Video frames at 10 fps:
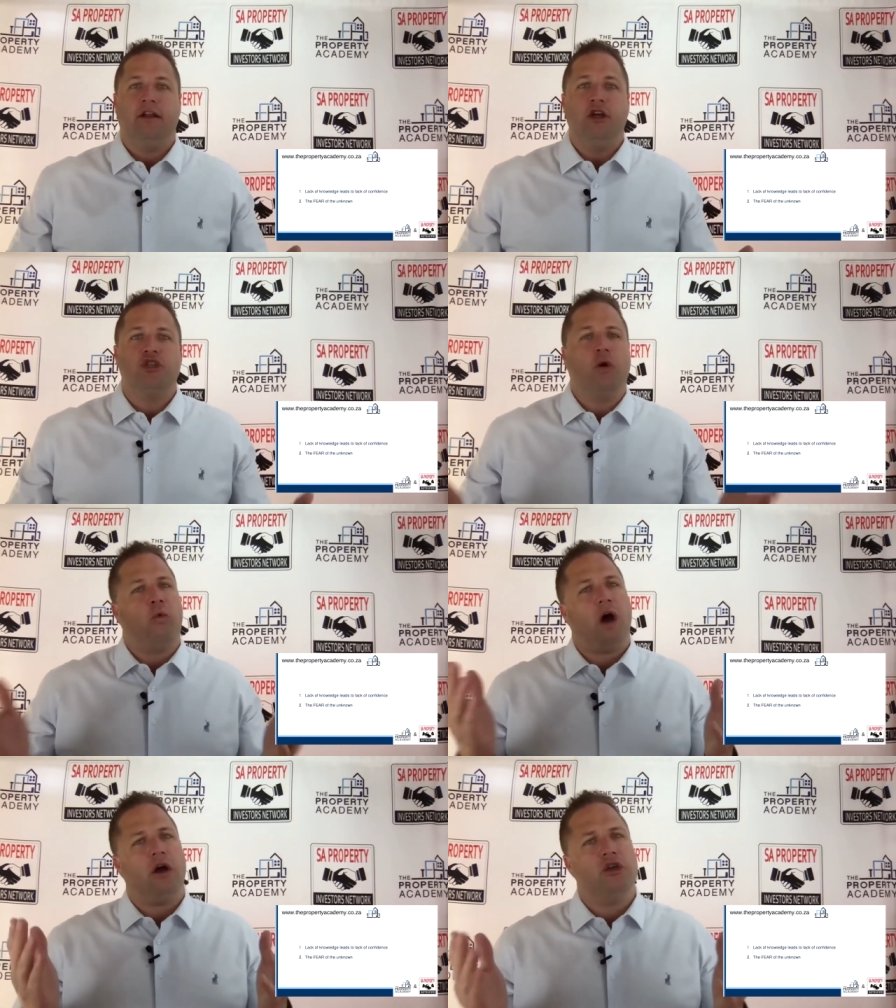So,
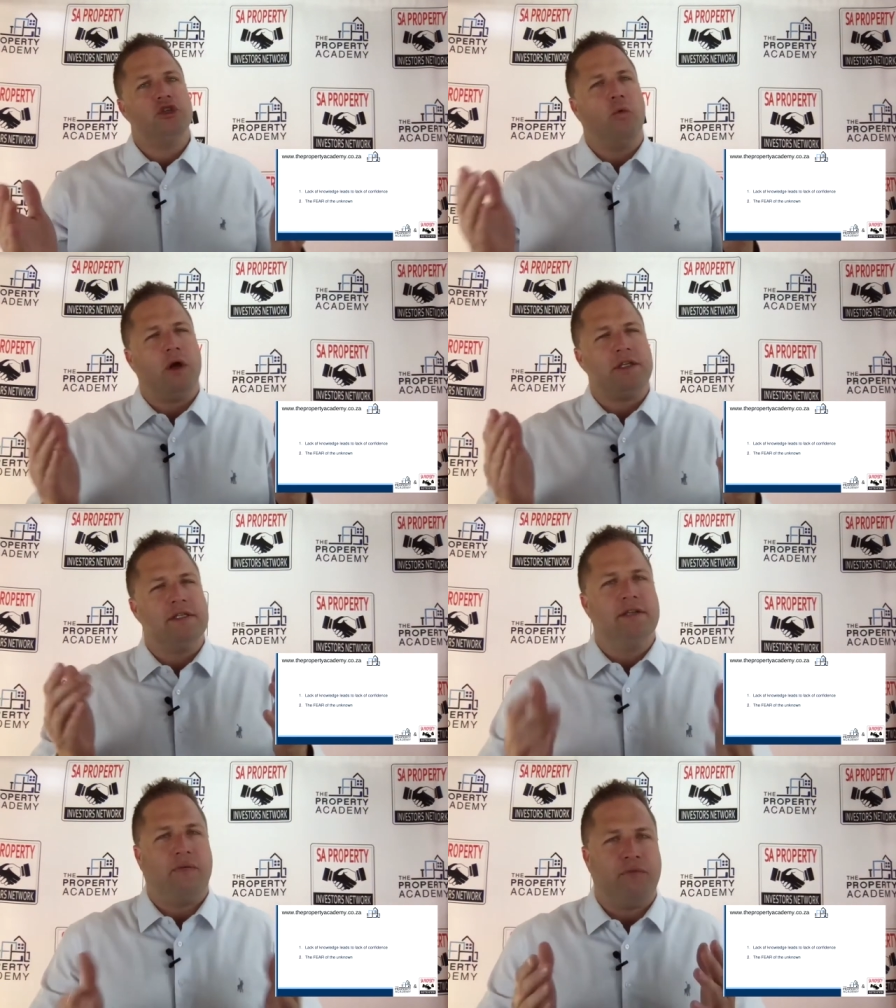what, so what's
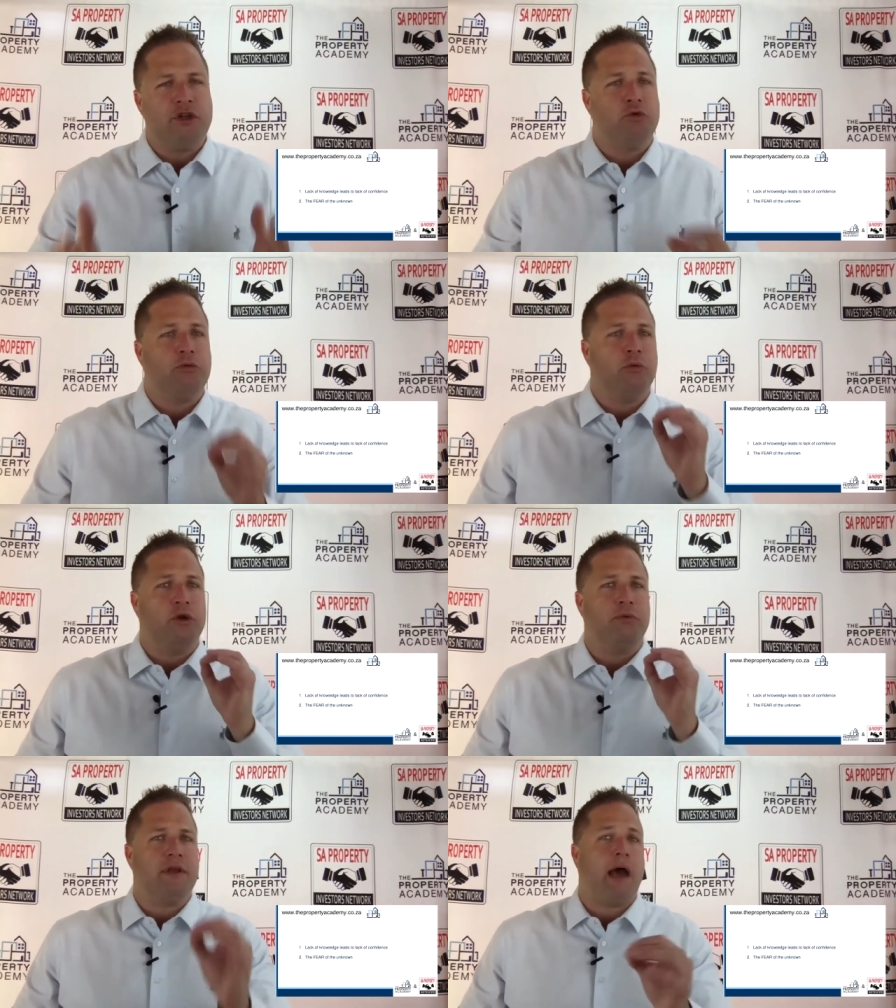different with,
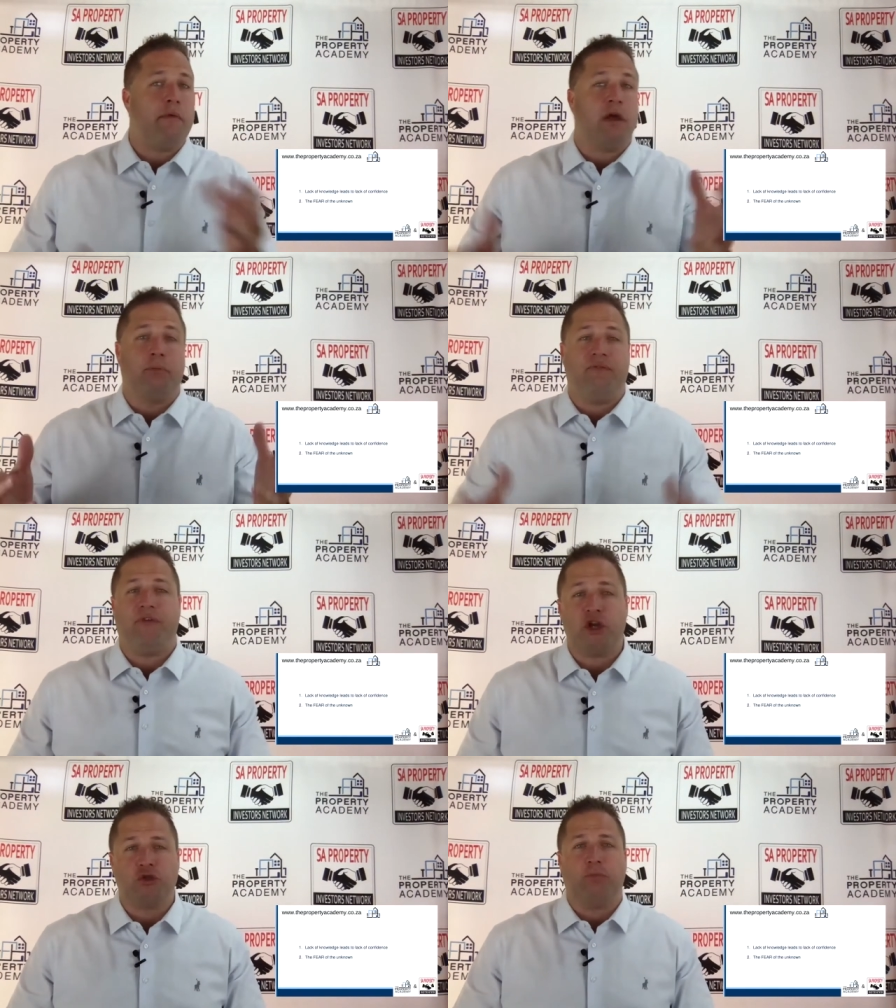with becoming a
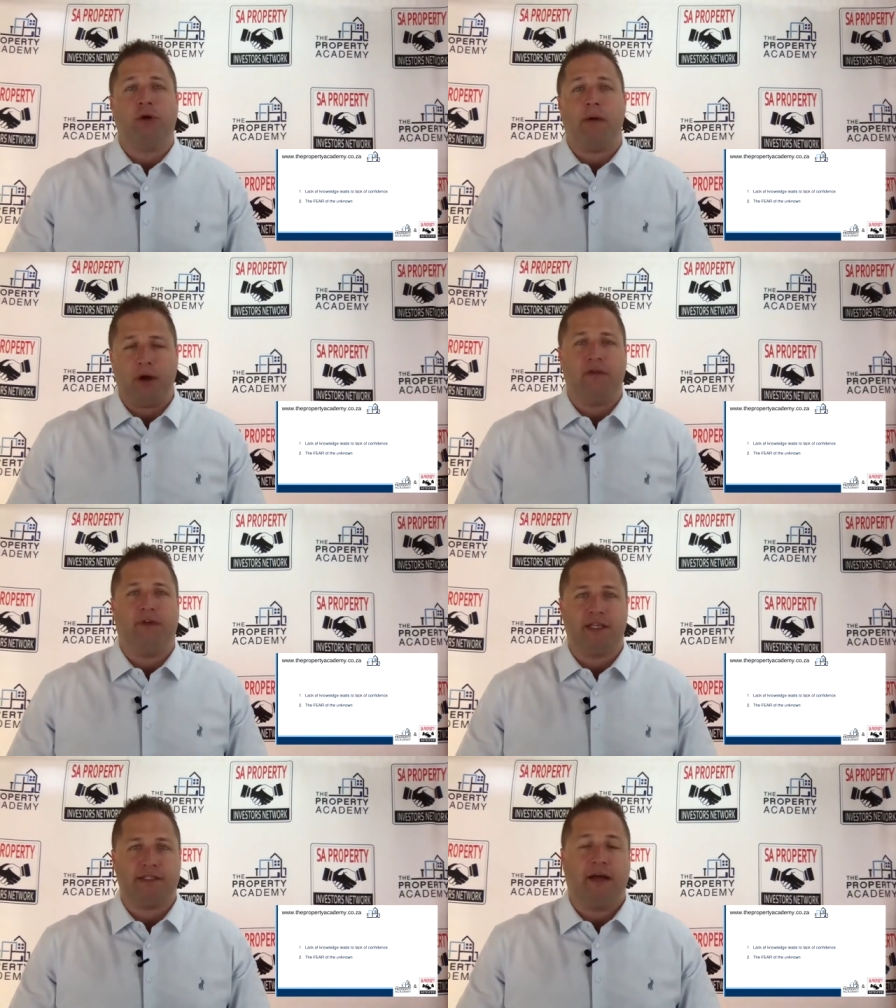professional property
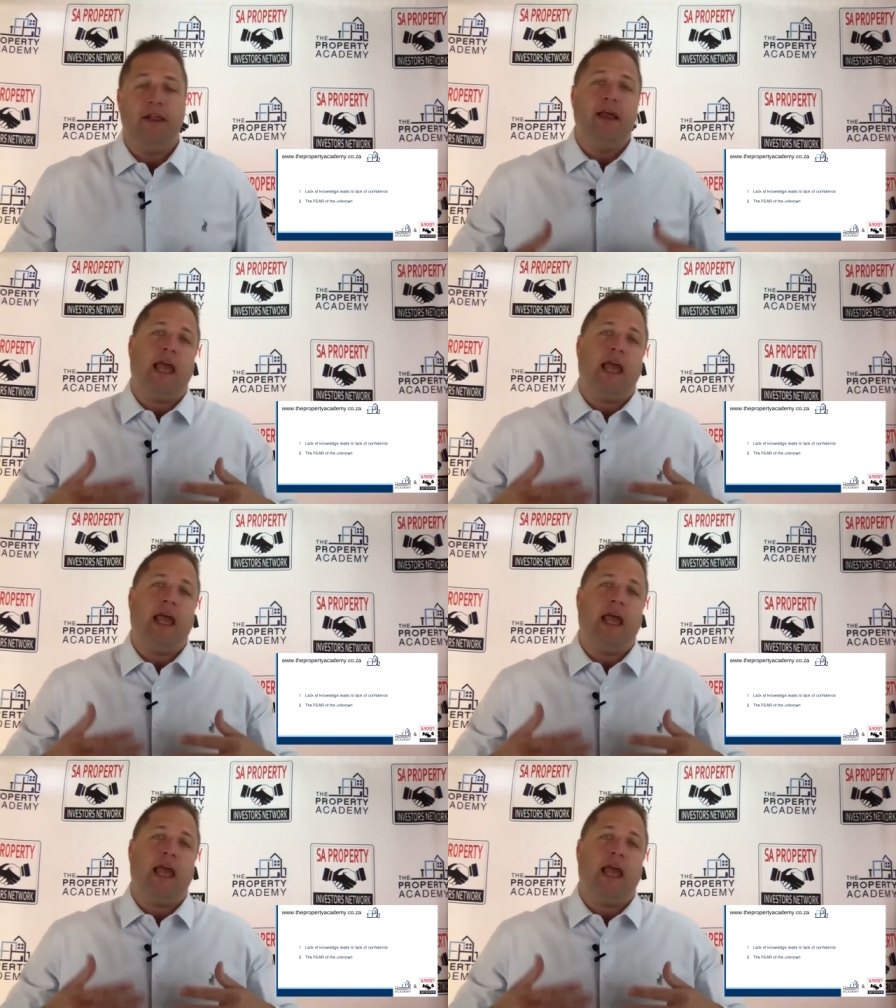investor?